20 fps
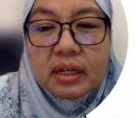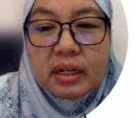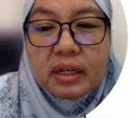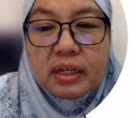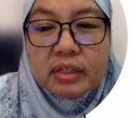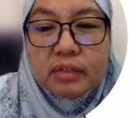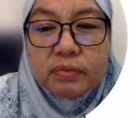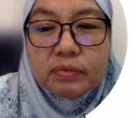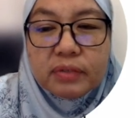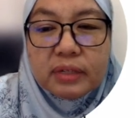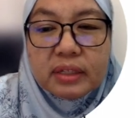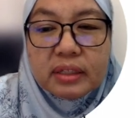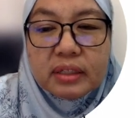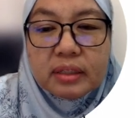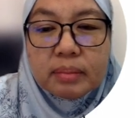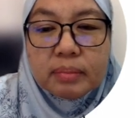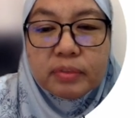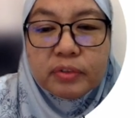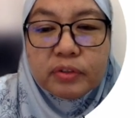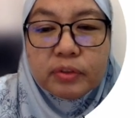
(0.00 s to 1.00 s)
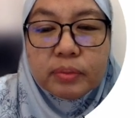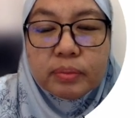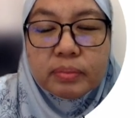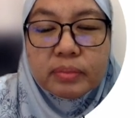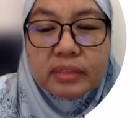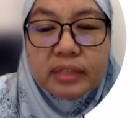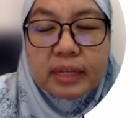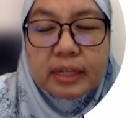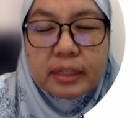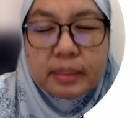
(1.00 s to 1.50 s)
Is Victor
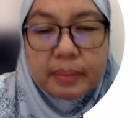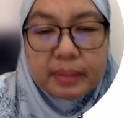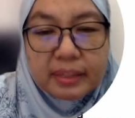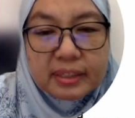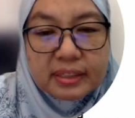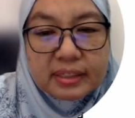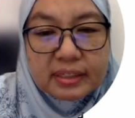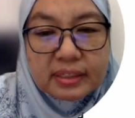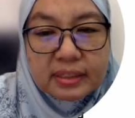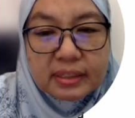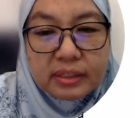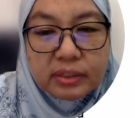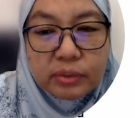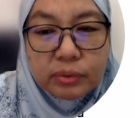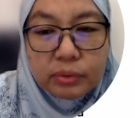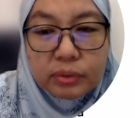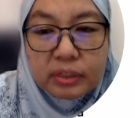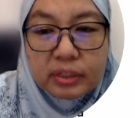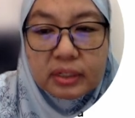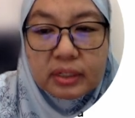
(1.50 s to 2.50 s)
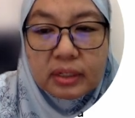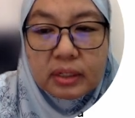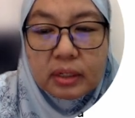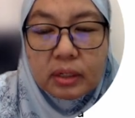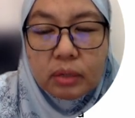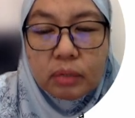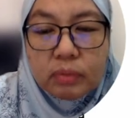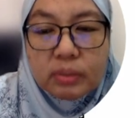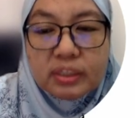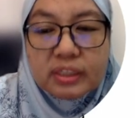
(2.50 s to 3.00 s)
Broom's expectancy theory,
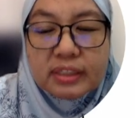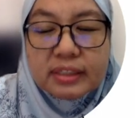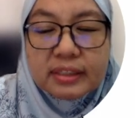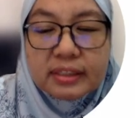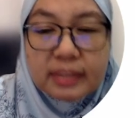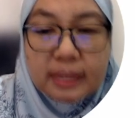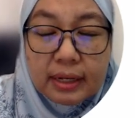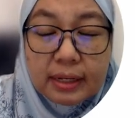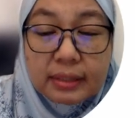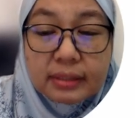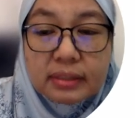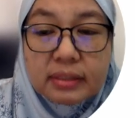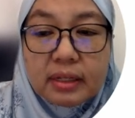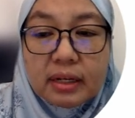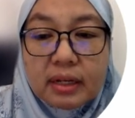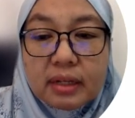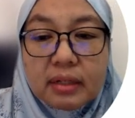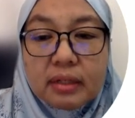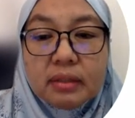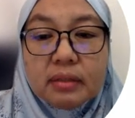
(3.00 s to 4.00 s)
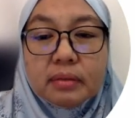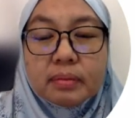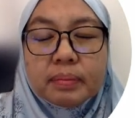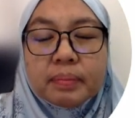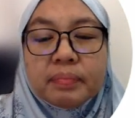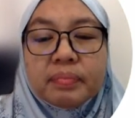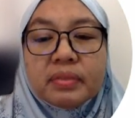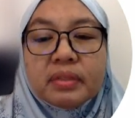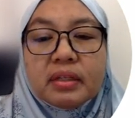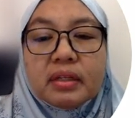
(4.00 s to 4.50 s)
which states that
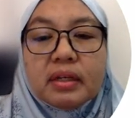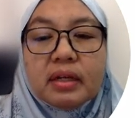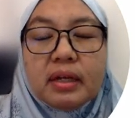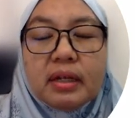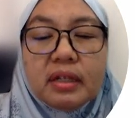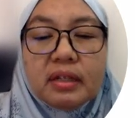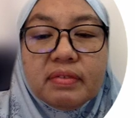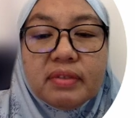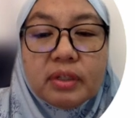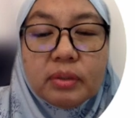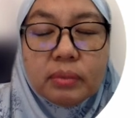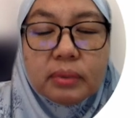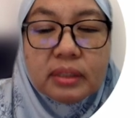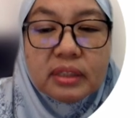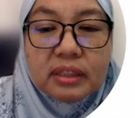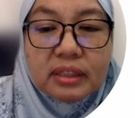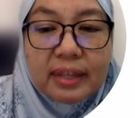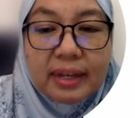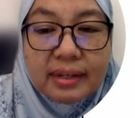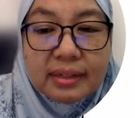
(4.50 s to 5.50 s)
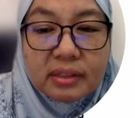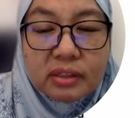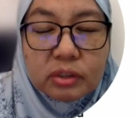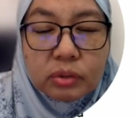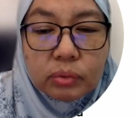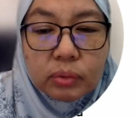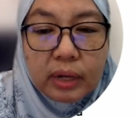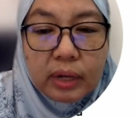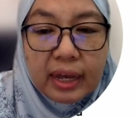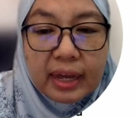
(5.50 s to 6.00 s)
individual tends
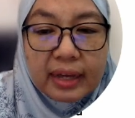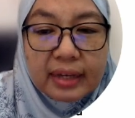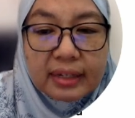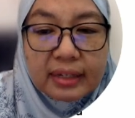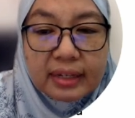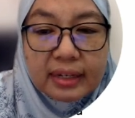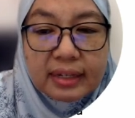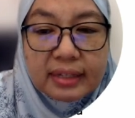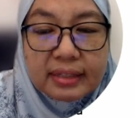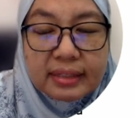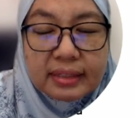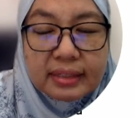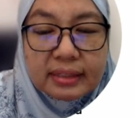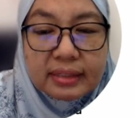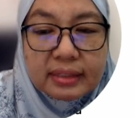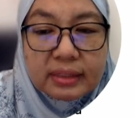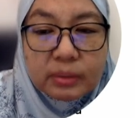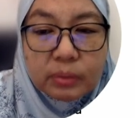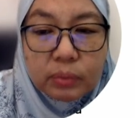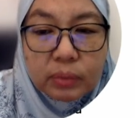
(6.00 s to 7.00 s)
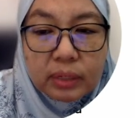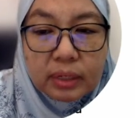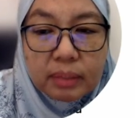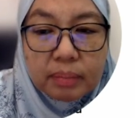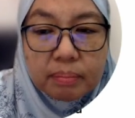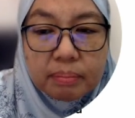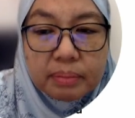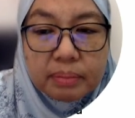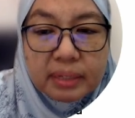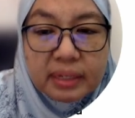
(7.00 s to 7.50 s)
to act in certain way
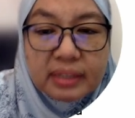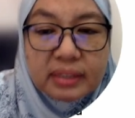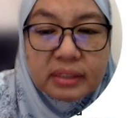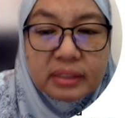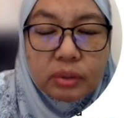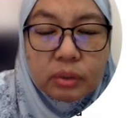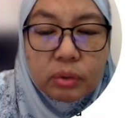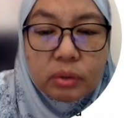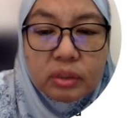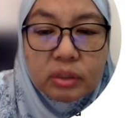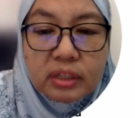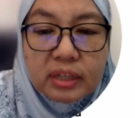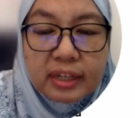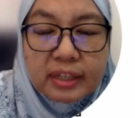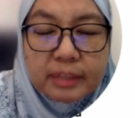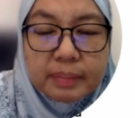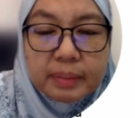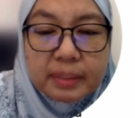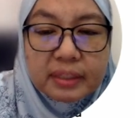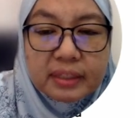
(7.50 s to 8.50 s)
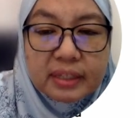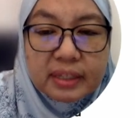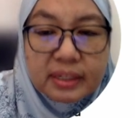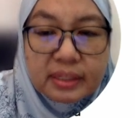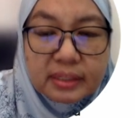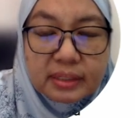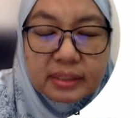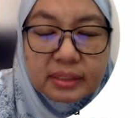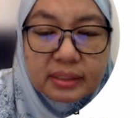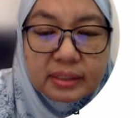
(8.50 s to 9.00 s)
based on the
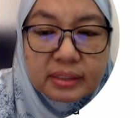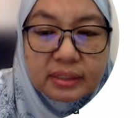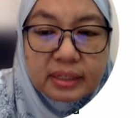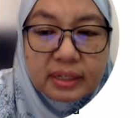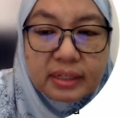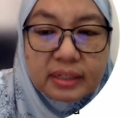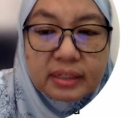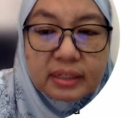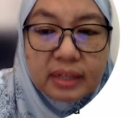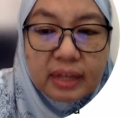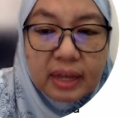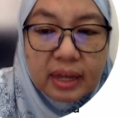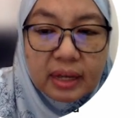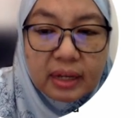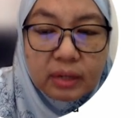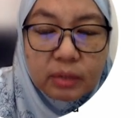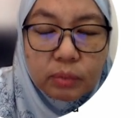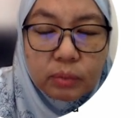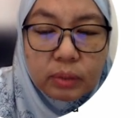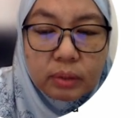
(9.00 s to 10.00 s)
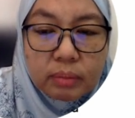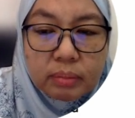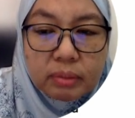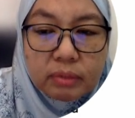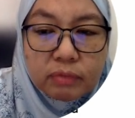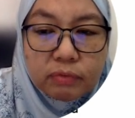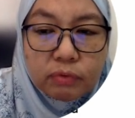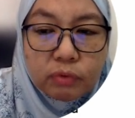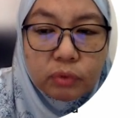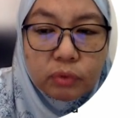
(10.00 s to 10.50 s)
expectation that the act will be
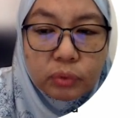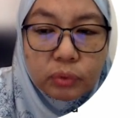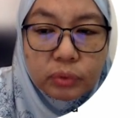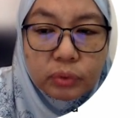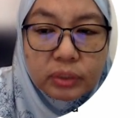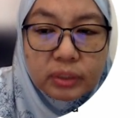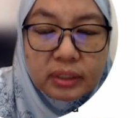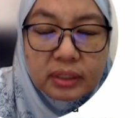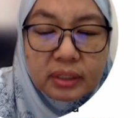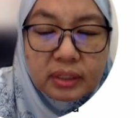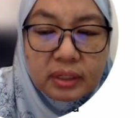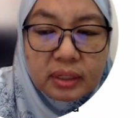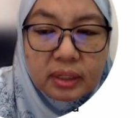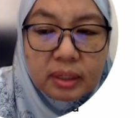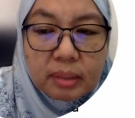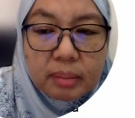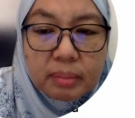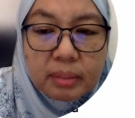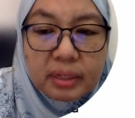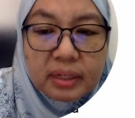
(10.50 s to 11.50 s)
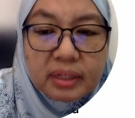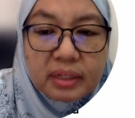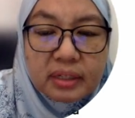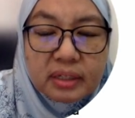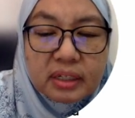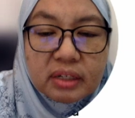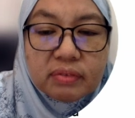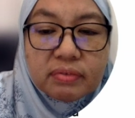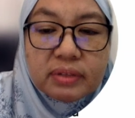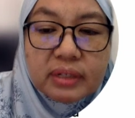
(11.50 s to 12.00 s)
followed by a
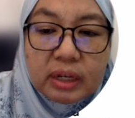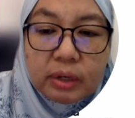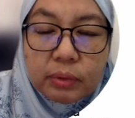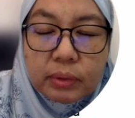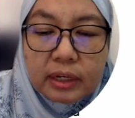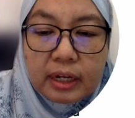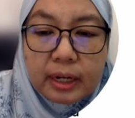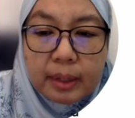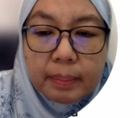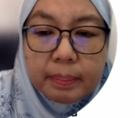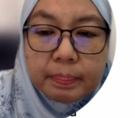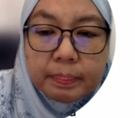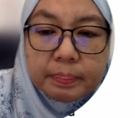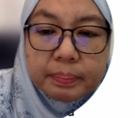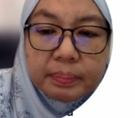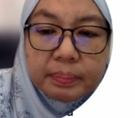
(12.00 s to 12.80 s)
given outcome